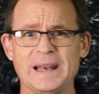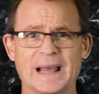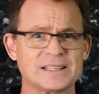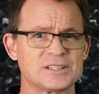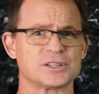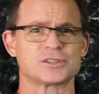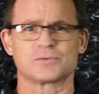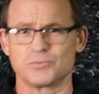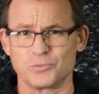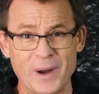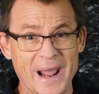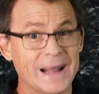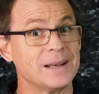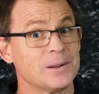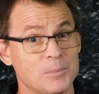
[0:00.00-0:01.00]
I just
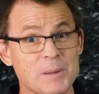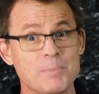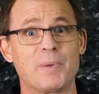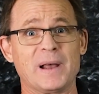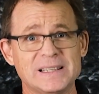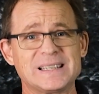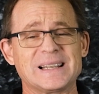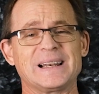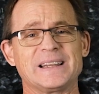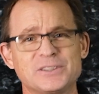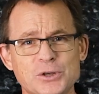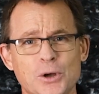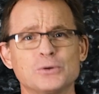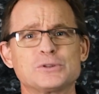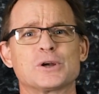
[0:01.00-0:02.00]
randomly basically
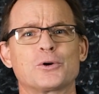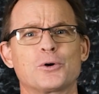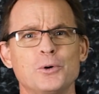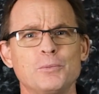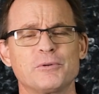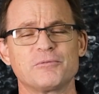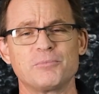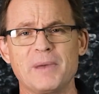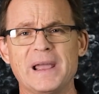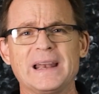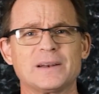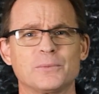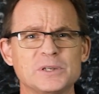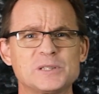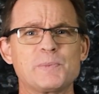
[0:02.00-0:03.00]
chose a group of men,
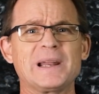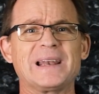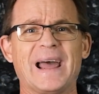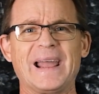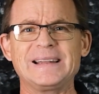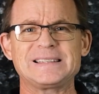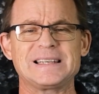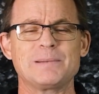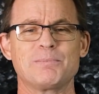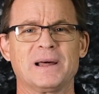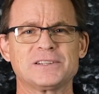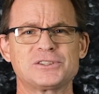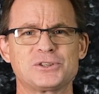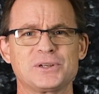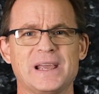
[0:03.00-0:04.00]
and we spent 18
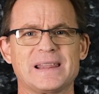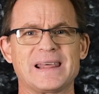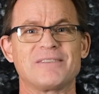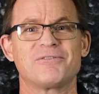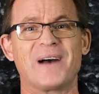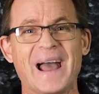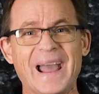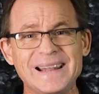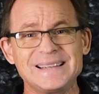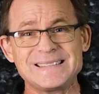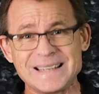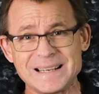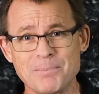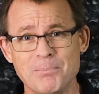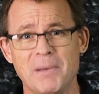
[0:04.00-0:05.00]
months together. And for
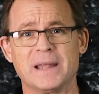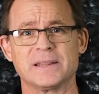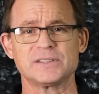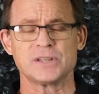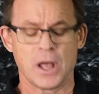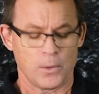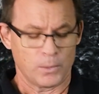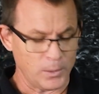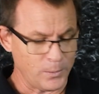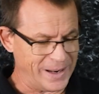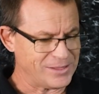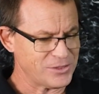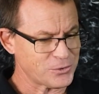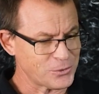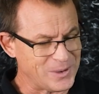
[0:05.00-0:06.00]
18 months, we
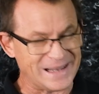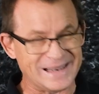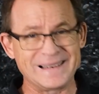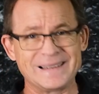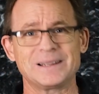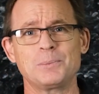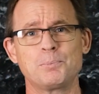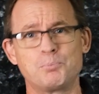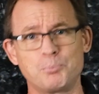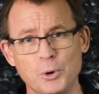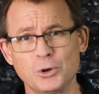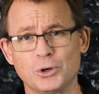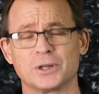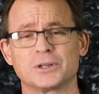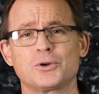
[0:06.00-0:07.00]
went through a little
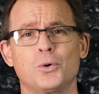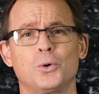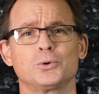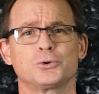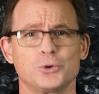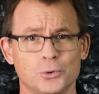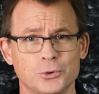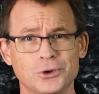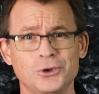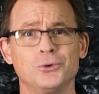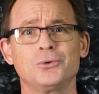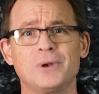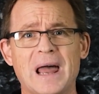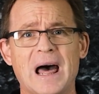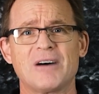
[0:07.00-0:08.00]
booklet called Your New
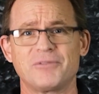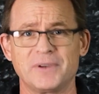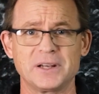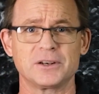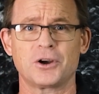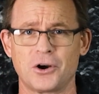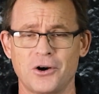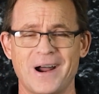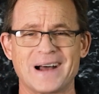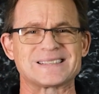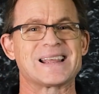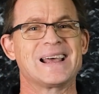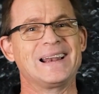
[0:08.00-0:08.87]
Life in Christ.